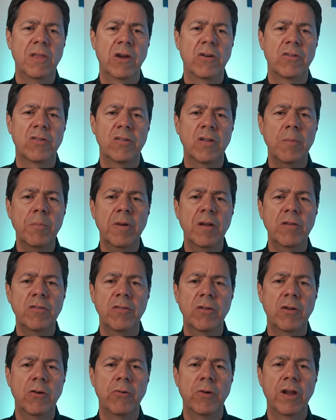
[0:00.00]
there are some
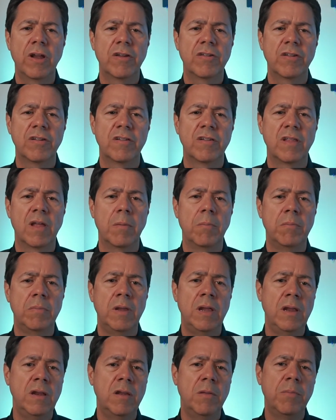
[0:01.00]
considerations that
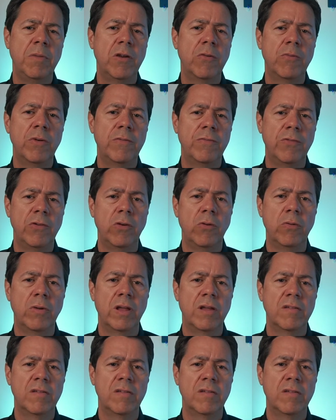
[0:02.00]
need to be reviewed,